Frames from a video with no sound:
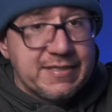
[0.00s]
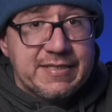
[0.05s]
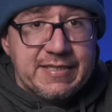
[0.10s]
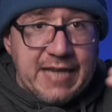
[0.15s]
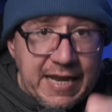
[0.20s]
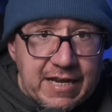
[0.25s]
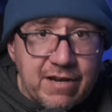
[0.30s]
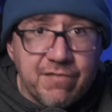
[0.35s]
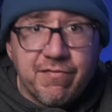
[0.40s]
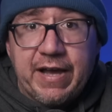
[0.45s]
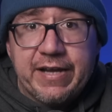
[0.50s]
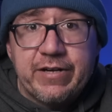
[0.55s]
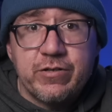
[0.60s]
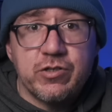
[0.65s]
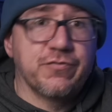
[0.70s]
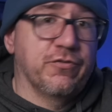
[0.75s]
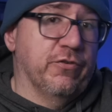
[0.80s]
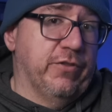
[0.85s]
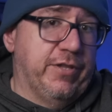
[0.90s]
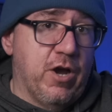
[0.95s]
10 dividers
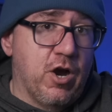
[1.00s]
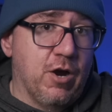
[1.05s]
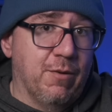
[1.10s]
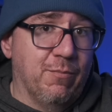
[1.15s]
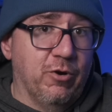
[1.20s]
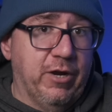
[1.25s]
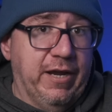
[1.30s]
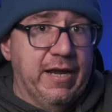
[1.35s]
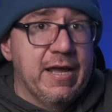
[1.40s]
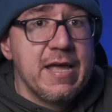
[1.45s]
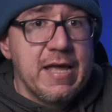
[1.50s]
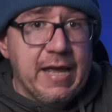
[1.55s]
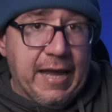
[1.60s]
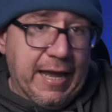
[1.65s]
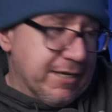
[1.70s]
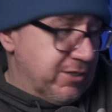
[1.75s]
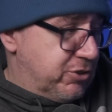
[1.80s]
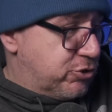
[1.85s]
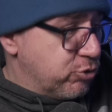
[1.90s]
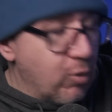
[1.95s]
for the Armory,
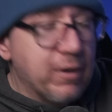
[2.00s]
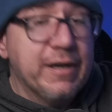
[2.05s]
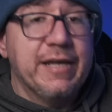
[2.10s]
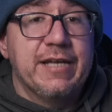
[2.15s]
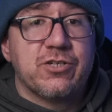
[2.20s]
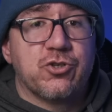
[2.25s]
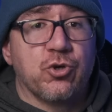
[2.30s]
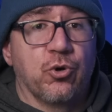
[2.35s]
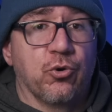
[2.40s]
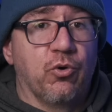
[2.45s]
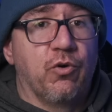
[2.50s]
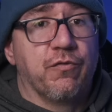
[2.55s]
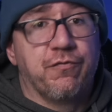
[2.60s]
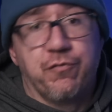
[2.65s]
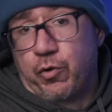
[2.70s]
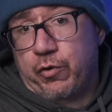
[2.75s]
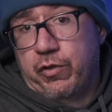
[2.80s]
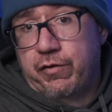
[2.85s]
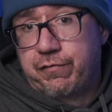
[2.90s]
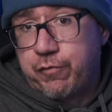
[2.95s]
and 20 in total
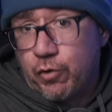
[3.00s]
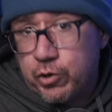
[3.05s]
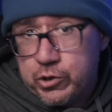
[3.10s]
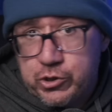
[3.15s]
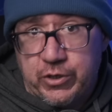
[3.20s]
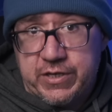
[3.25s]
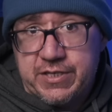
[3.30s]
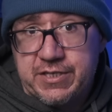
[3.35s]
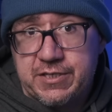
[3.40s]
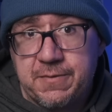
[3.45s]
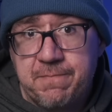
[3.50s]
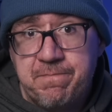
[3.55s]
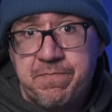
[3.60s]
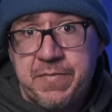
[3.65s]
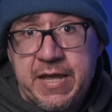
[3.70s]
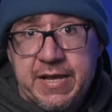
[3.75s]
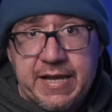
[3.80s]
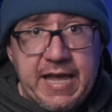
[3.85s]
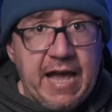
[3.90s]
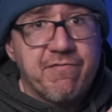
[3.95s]
for the Fortress.
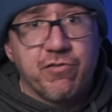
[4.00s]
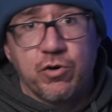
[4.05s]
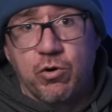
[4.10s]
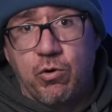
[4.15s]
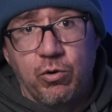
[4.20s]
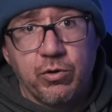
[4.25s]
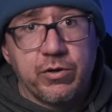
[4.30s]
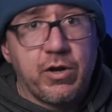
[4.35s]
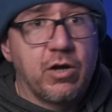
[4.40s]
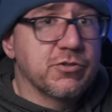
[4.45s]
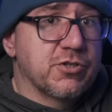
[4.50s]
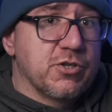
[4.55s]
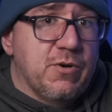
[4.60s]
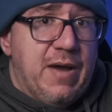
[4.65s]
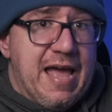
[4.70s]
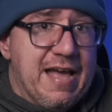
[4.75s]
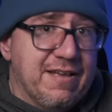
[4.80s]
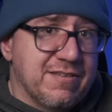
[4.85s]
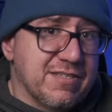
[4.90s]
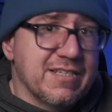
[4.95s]
Cavern Hold also
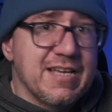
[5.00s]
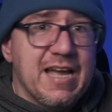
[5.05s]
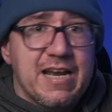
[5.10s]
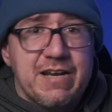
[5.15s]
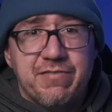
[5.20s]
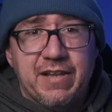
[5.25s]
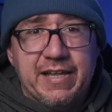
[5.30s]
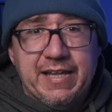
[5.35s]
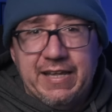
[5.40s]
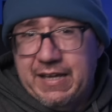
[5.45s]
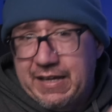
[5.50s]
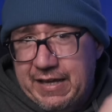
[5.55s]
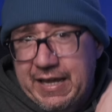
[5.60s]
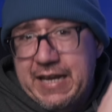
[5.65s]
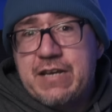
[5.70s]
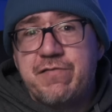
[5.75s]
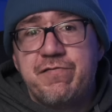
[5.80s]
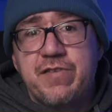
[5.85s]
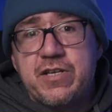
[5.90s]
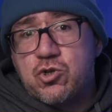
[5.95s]
has kind of like
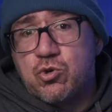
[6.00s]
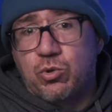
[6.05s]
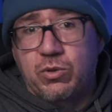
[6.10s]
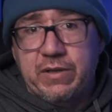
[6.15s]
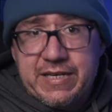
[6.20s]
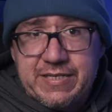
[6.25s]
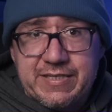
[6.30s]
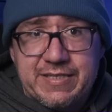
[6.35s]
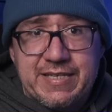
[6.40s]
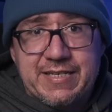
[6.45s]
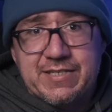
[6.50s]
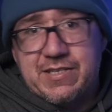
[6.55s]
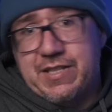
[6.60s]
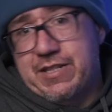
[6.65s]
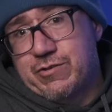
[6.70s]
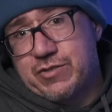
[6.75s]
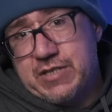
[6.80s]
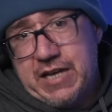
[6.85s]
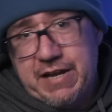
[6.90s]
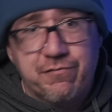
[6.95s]
individual listings on
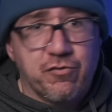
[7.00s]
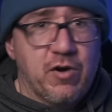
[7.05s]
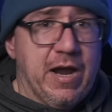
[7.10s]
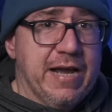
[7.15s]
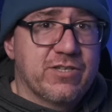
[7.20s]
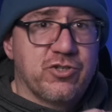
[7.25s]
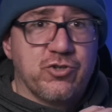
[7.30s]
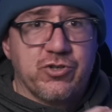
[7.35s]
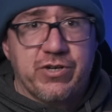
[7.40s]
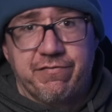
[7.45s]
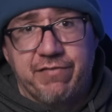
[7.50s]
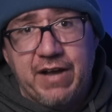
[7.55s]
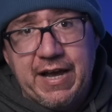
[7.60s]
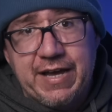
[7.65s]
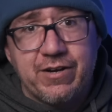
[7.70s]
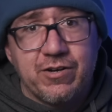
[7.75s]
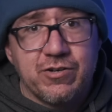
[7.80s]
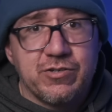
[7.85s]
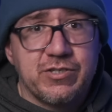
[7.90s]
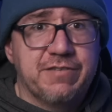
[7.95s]
their site for extra
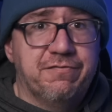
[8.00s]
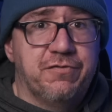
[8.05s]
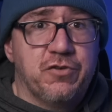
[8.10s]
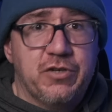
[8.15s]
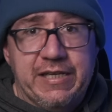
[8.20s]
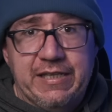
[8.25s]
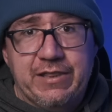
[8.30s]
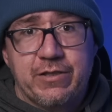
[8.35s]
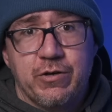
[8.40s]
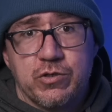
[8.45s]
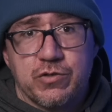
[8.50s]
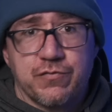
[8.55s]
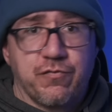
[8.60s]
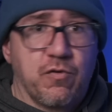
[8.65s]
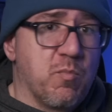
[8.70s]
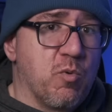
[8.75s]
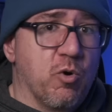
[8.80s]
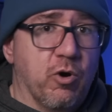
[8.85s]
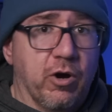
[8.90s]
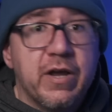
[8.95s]
dividers if you need those for
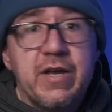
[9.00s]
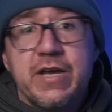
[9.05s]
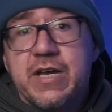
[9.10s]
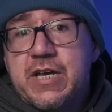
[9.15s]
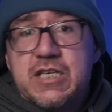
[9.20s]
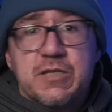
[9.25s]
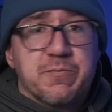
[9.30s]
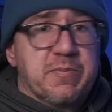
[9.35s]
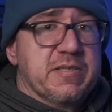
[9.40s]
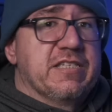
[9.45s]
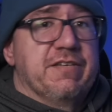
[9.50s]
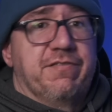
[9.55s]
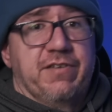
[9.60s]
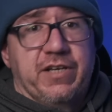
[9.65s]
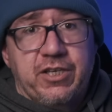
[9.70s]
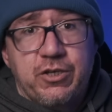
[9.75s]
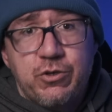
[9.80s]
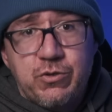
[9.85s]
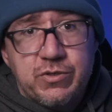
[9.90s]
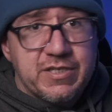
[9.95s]
more
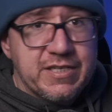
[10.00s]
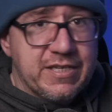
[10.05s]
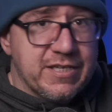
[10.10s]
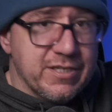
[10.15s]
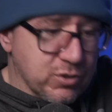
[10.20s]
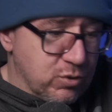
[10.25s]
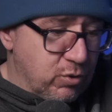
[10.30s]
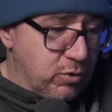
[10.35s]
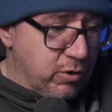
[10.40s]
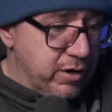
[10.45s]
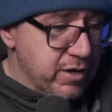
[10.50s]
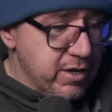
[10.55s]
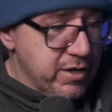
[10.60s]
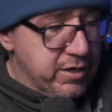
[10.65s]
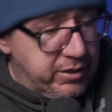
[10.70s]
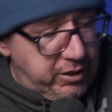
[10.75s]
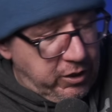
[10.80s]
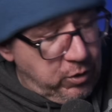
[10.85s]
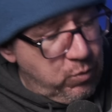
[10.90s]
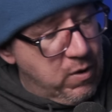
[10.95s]
specific uses, or
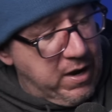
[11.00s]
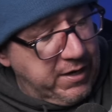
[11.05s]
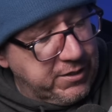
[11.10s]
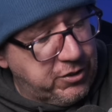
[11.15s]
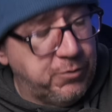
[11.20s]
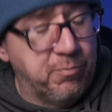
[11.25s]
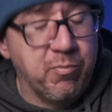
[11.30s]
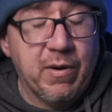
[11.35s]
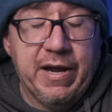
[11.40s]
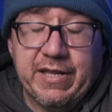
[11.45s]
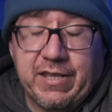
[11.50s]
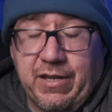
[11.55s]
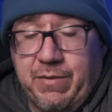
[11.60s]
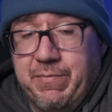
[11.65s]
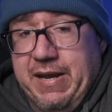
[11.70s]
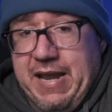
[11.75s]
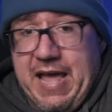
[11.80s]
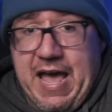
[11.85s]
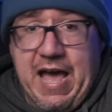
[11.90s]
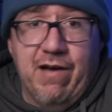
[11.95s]
you want to break them
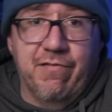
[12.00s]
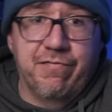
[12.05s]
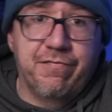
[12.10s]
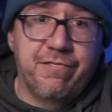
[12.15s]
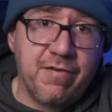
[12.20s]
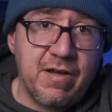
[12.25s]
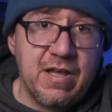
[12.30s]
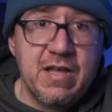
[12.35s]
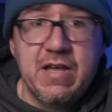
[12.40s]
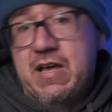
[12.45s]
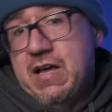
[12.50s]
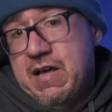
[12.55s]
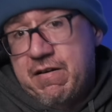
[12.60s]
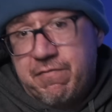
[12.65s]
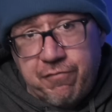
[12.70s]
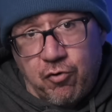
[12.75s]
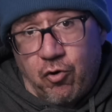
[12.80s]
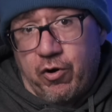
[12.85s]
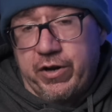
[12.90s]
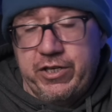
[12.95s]
in half
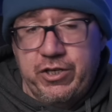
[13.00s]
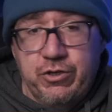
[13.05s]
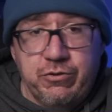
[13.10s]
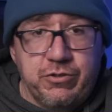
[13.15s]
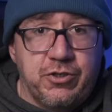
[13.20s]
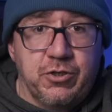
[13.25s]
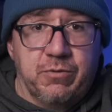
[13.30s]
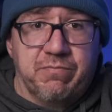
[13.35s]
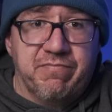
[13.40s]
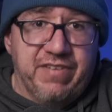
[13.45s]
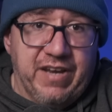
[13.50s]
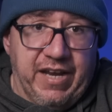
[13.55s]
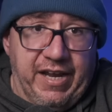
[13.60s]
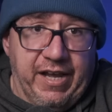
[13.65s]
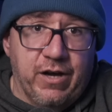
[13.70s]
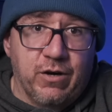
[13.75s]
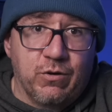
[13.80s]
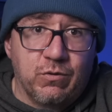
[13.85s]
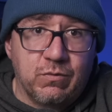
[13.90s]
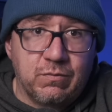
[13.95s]
for a YouTube video.